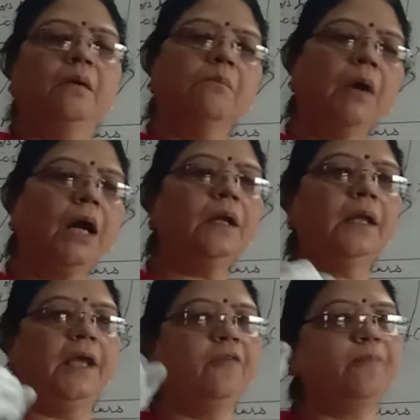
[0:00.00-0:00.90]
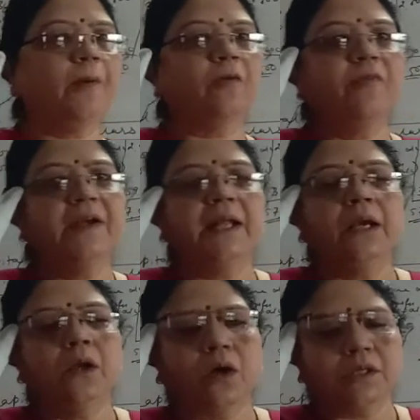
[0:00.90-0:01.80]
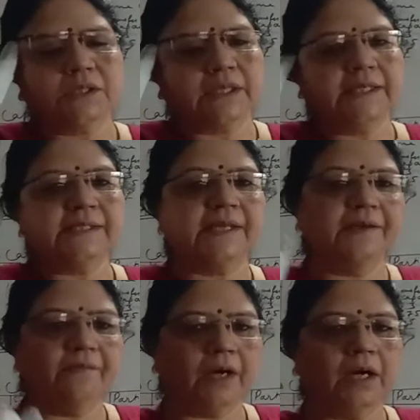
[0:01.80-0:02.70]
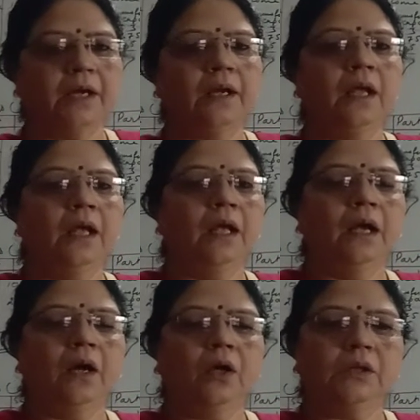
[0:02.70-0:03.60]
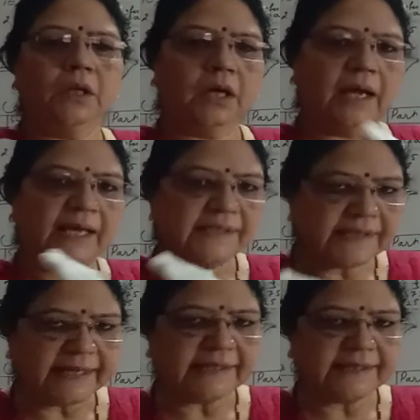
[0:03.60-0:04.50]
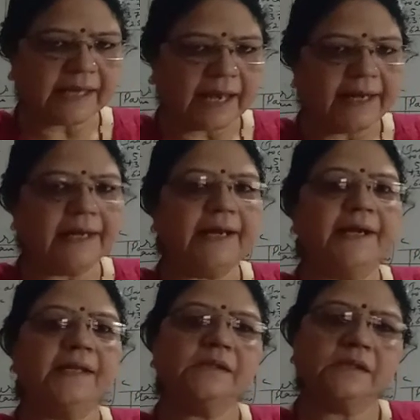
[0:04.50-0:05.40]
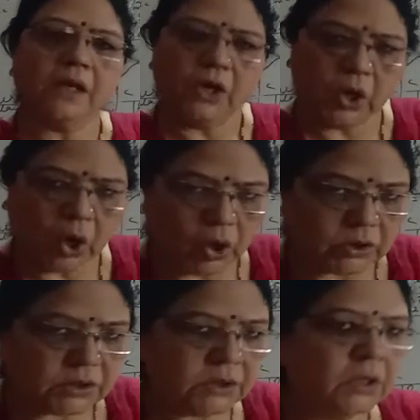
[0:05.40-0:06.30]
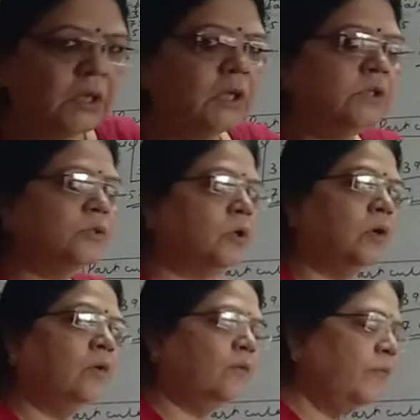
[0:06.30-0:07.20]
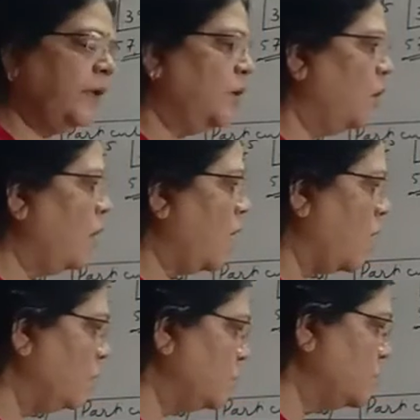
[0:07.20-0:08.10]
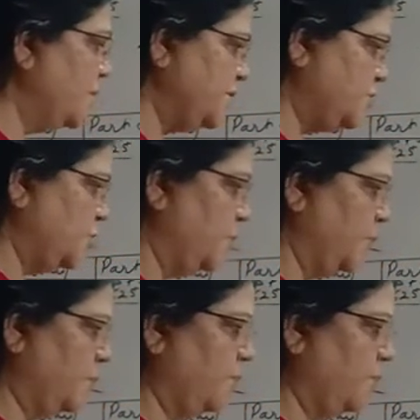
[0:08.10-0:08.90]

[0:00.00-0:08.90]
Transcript: But if profit and loss is given on the asset side, it is loss. So we know how to distribute.